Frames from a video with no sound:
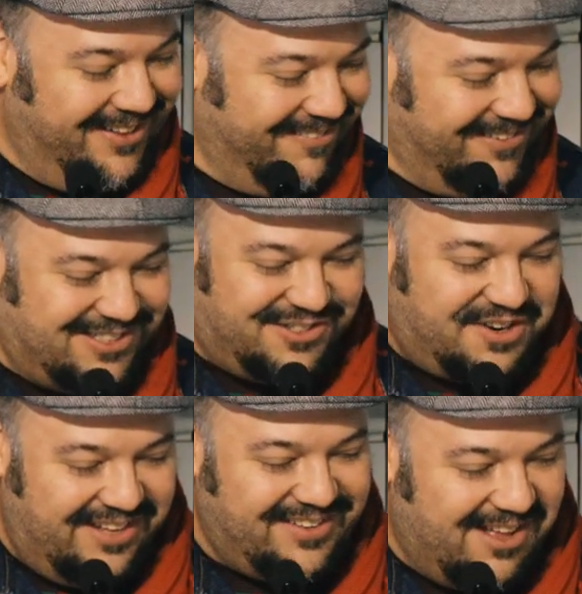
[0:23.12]
which is
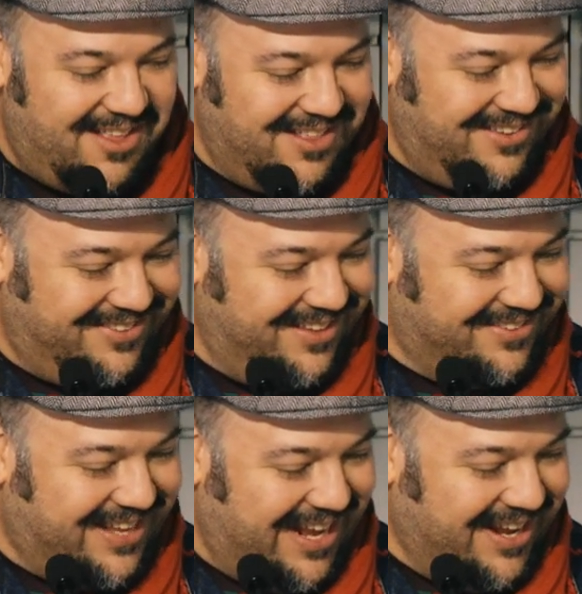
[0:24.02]
crazy how long these things
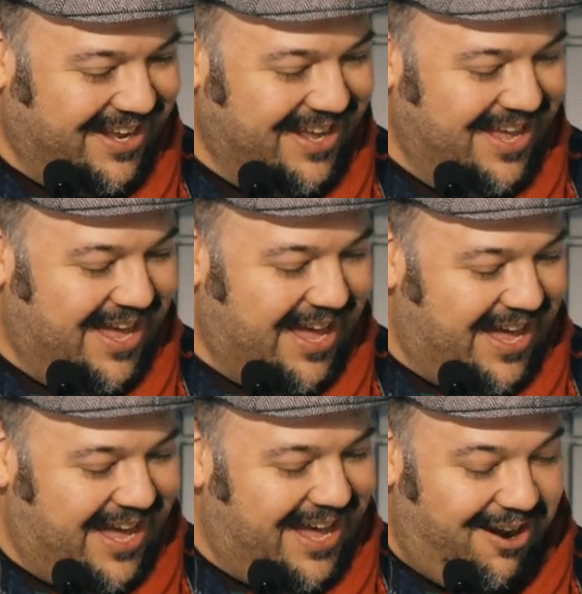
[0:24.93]
take. It
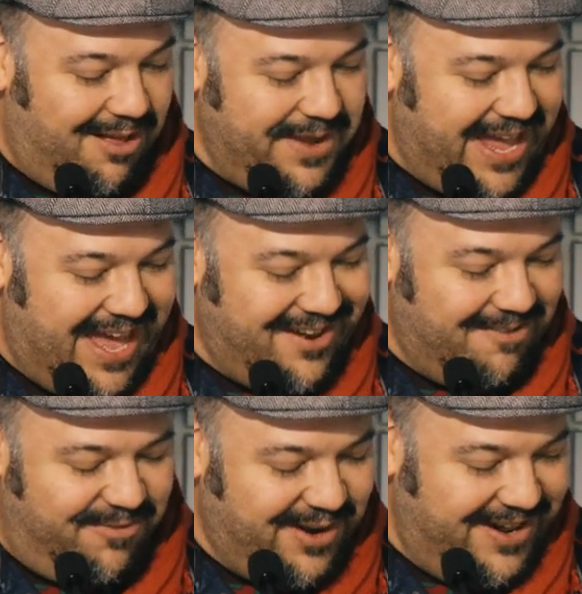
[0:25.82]
all began,
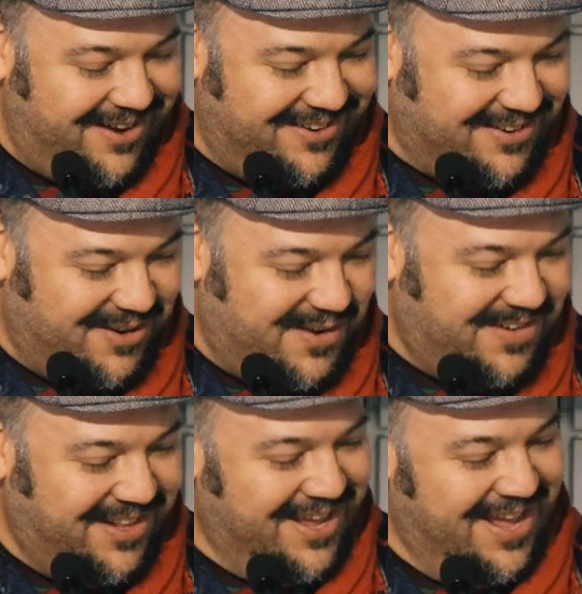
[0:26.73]
I'm 49 years
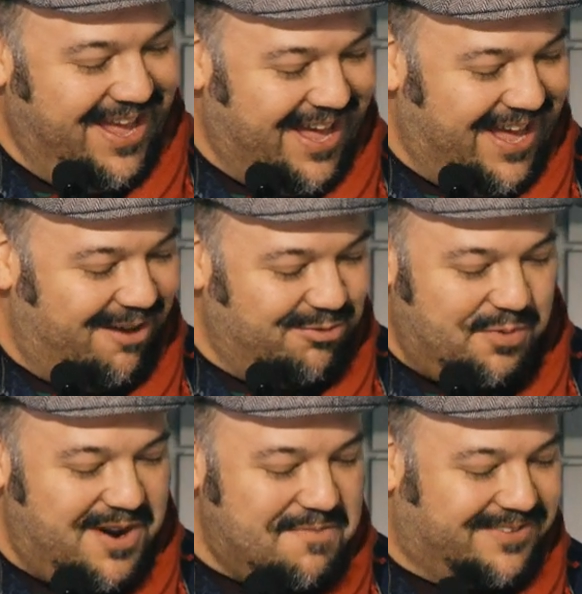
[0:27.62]
old. I was
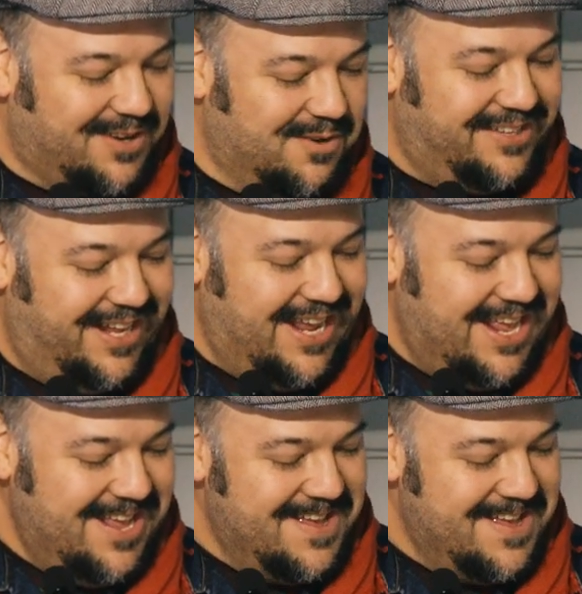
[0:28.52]
born in Mexico City.